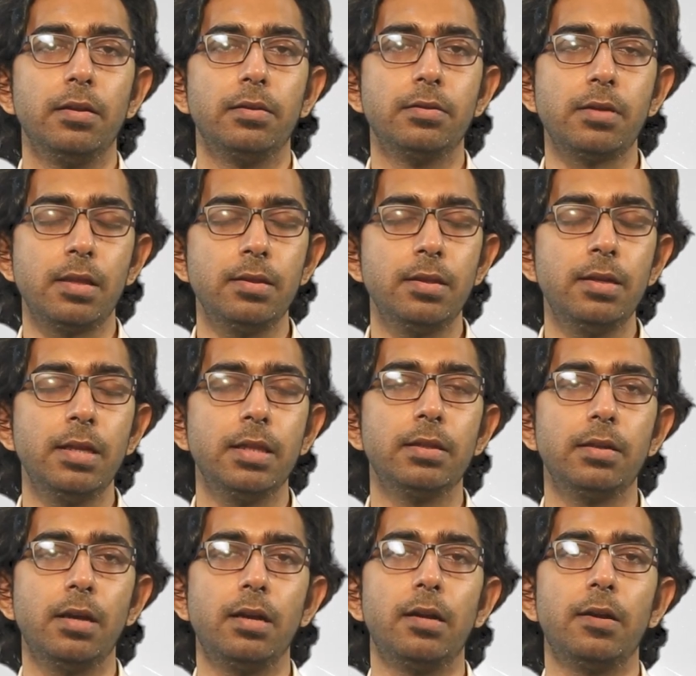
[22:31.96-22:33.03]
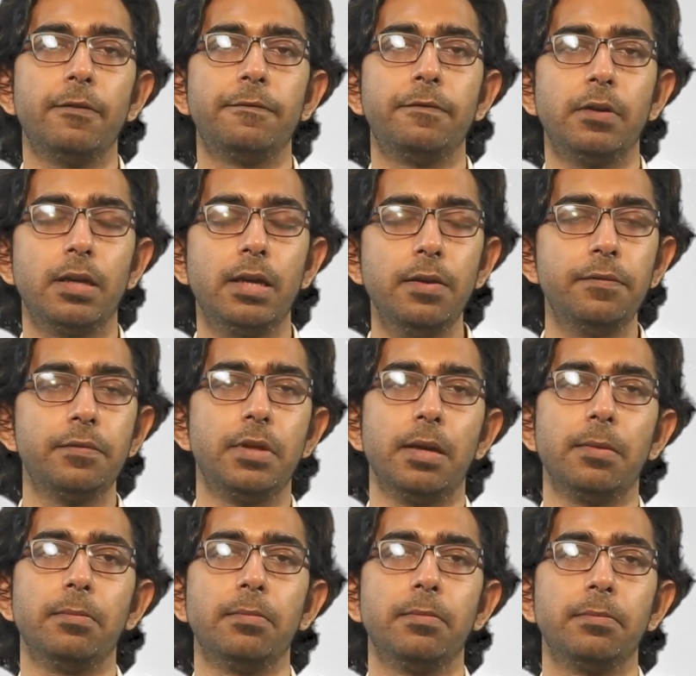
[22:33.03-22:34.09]
Chandan and Tara forgive
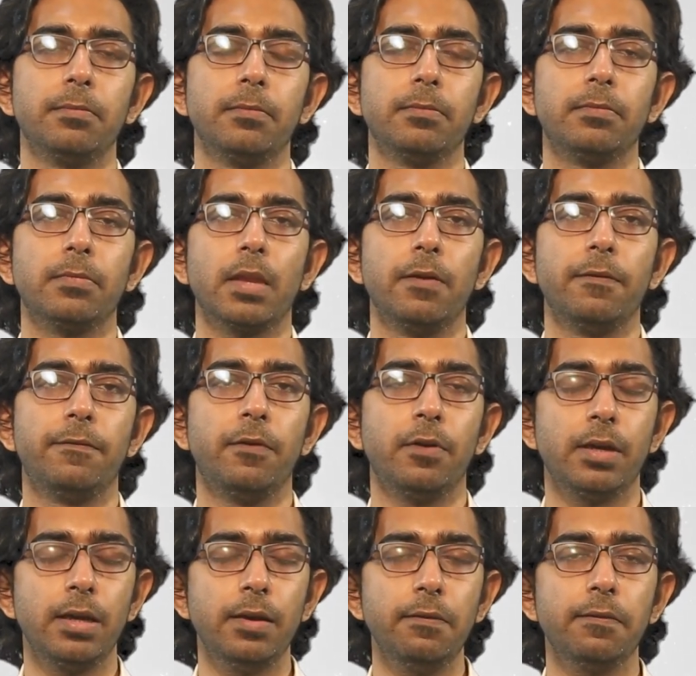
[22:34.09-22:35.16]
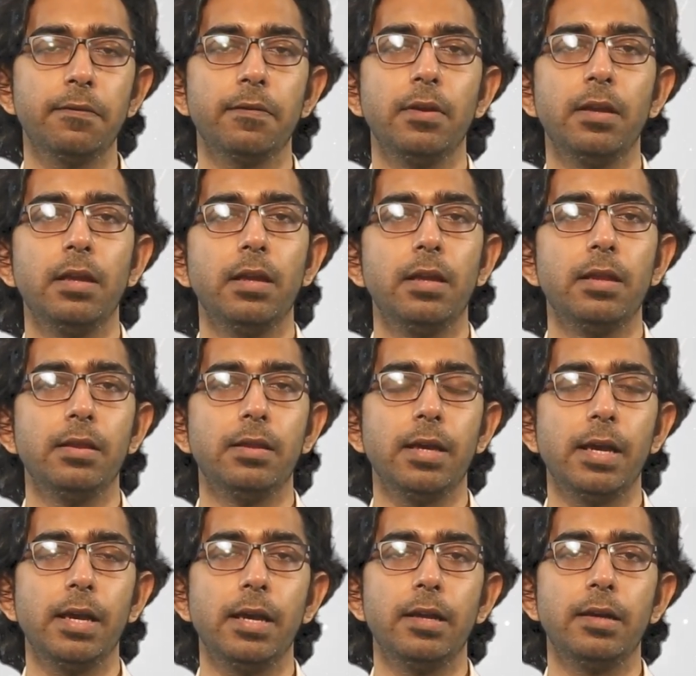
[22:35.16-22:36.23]
them, forgive
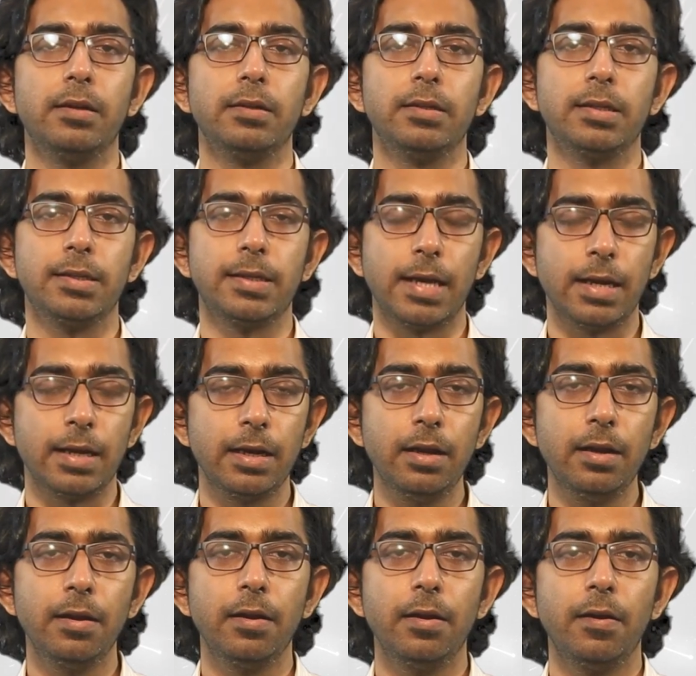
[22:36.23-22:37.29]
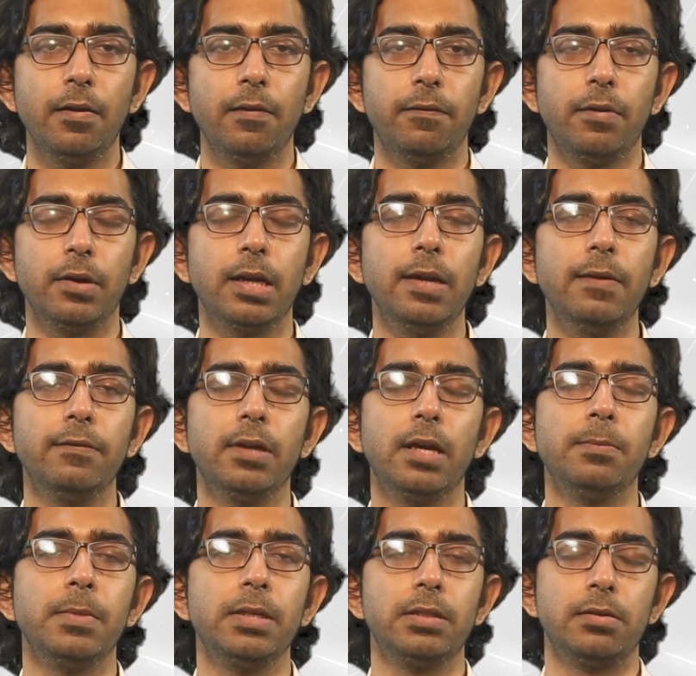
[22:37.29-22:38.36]
their staring, forgive
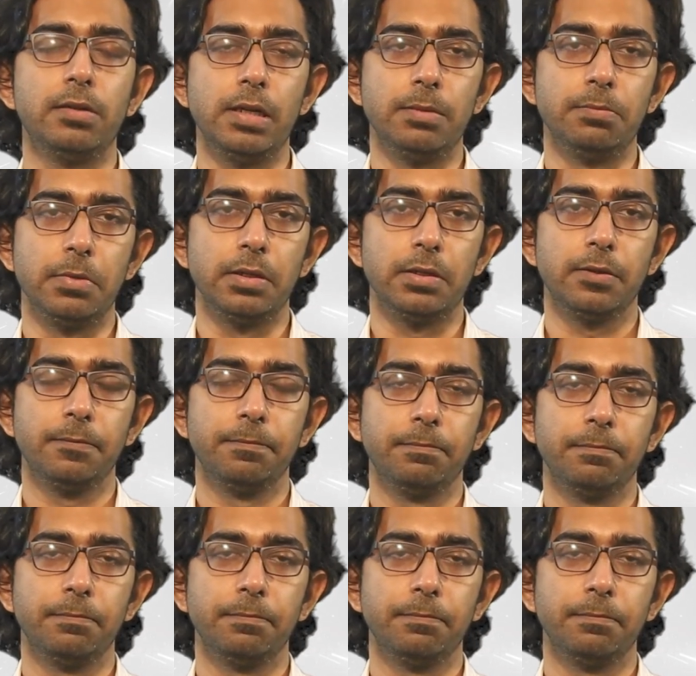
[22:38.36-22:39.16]
their mistreatment.